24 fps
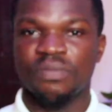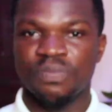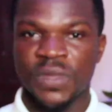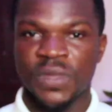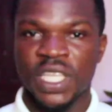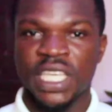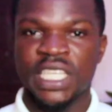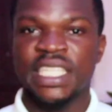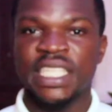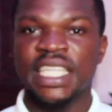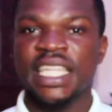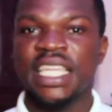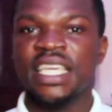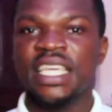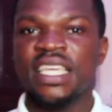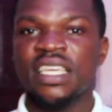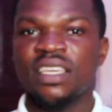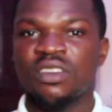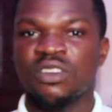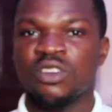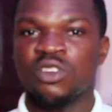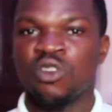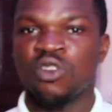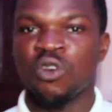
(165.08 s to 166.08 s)
easily,
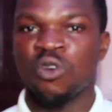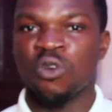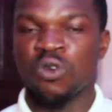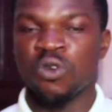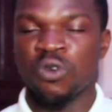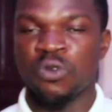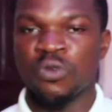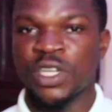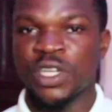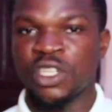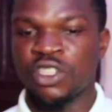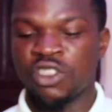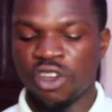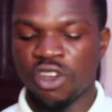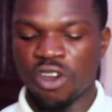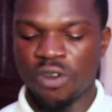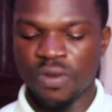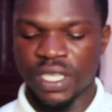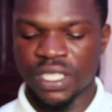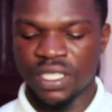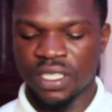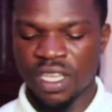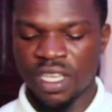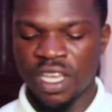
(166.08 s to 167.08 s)
withdraw
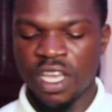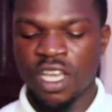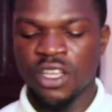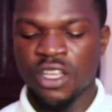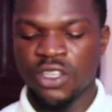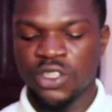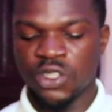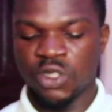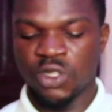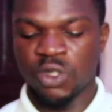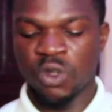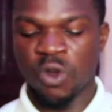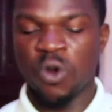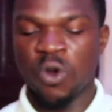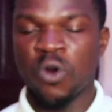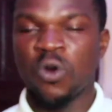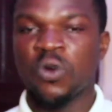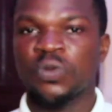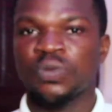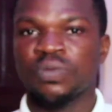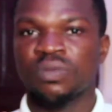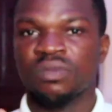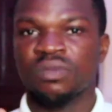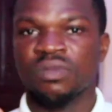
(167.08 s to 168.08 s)
it. So
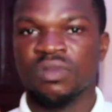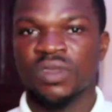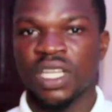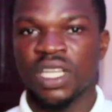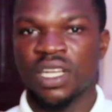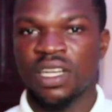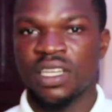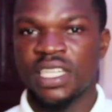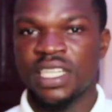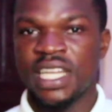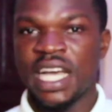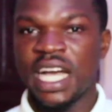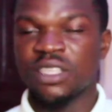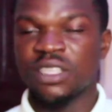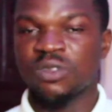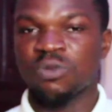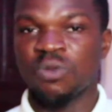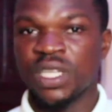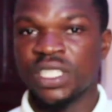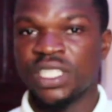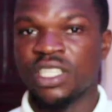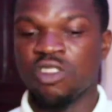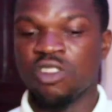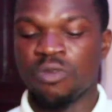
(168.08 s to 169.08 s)
that's
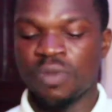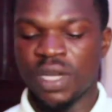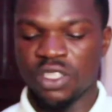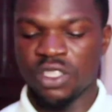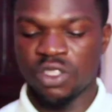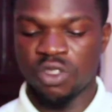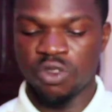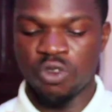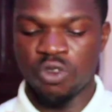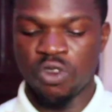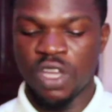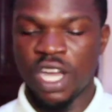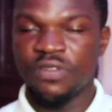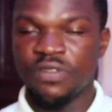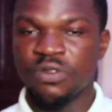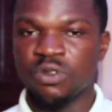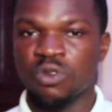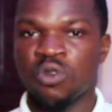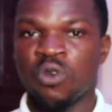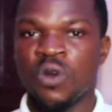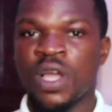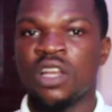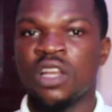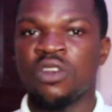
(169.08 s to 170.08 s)
one thing you must know. You have to
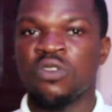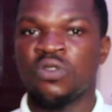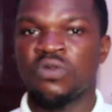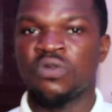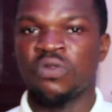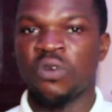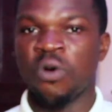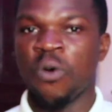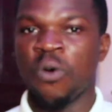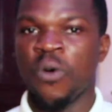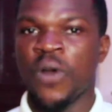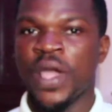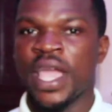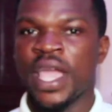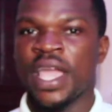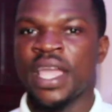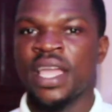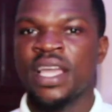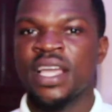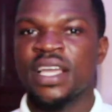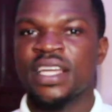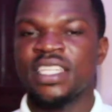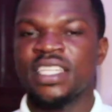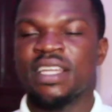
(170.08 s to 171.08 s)
go and look for where
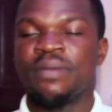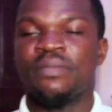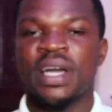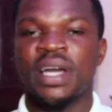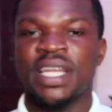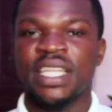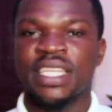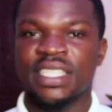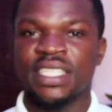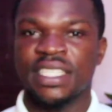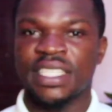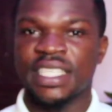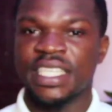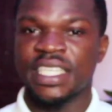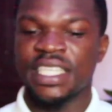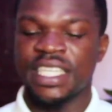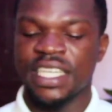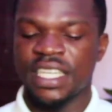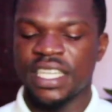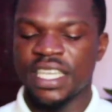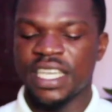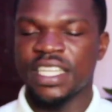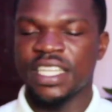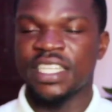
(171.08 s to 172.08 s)
the money is
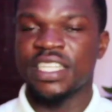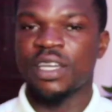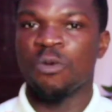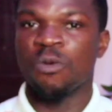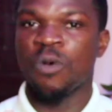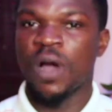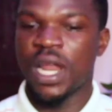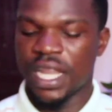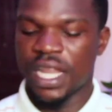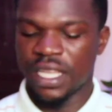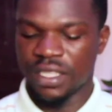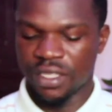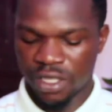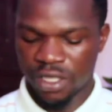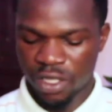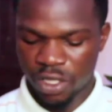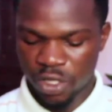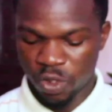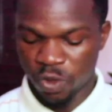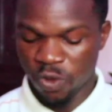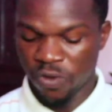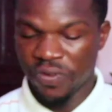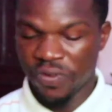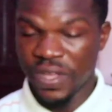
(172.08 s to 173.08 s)
hidden in the wallet.
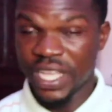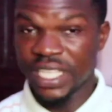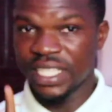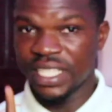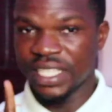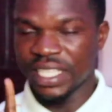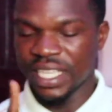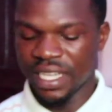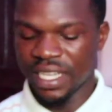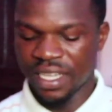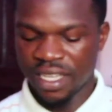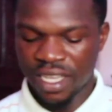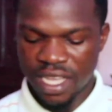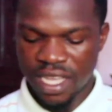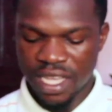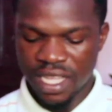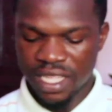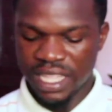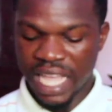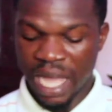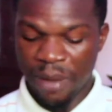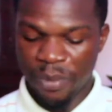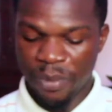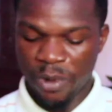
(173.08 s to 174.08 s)
So first thing,
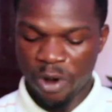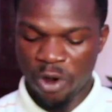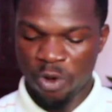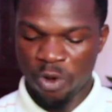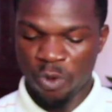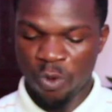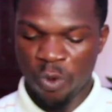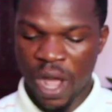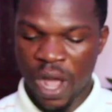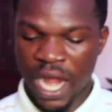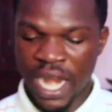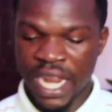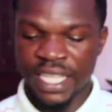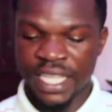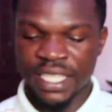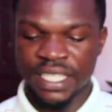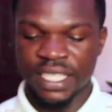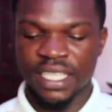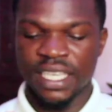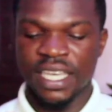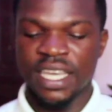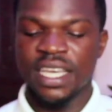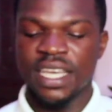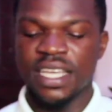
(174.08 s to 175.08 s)
tap on
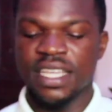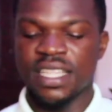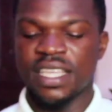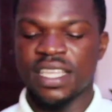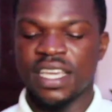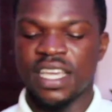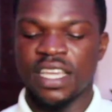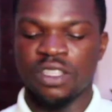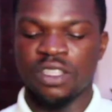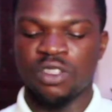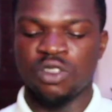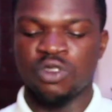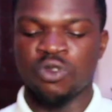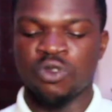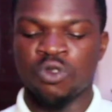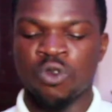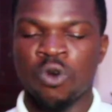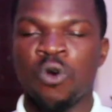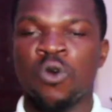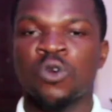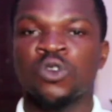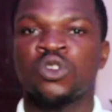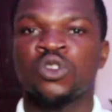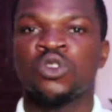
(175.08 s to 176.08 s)
wallet. Then you
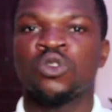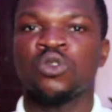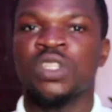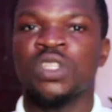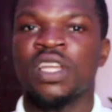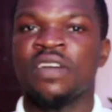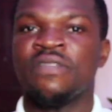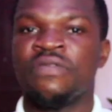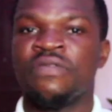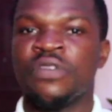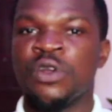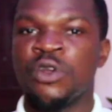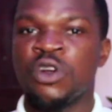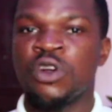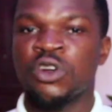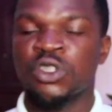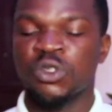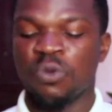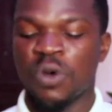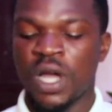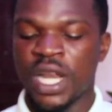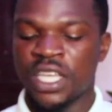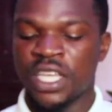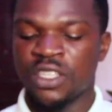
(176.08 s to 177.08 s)
go to the
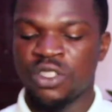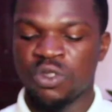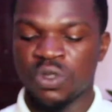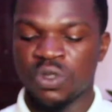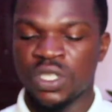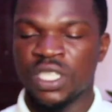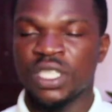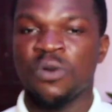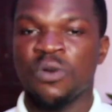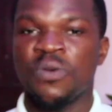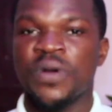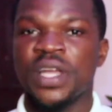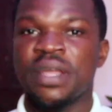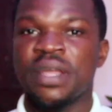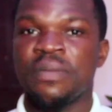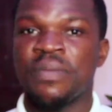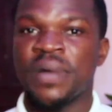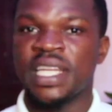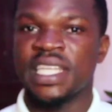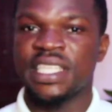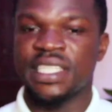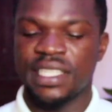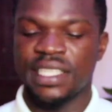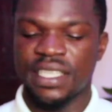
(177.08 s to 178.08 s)
various wallets to see where the
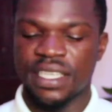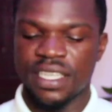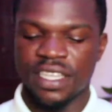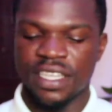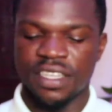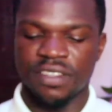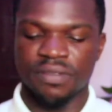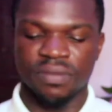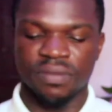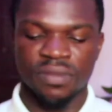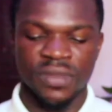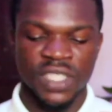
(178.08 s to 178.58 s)
money is hidden.